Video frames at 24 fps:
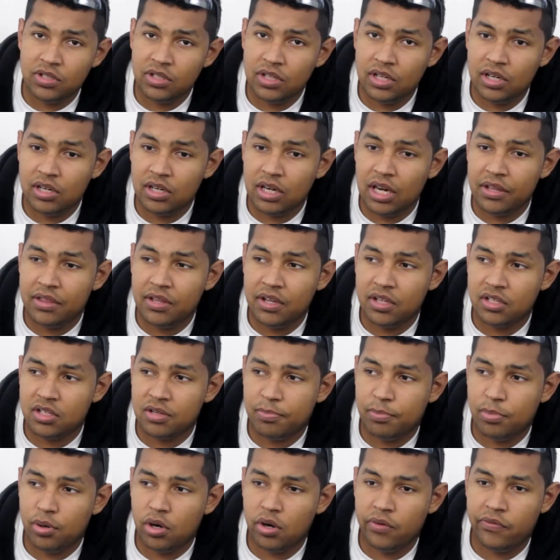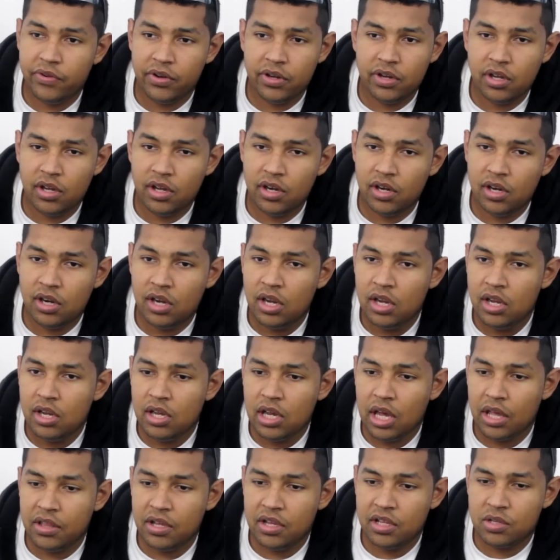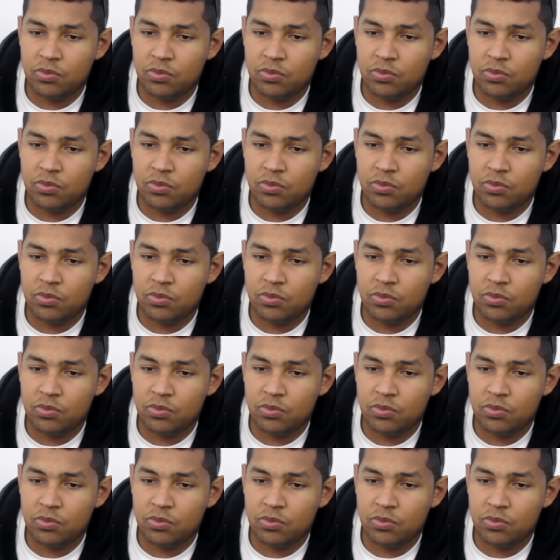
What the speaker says: in there, I think it's a perfect gun. I think